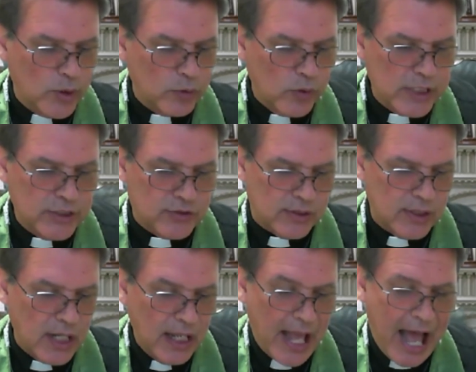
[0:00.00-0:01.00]
in reason!
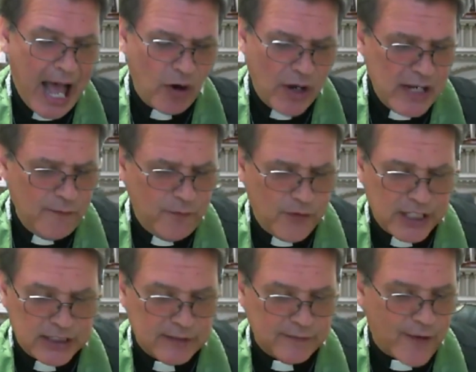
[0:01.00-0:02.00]
How
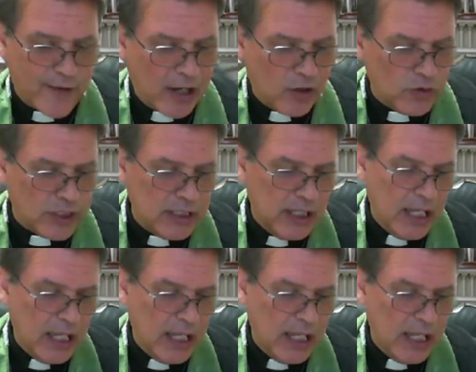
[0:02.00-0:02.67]
infinite in faculty!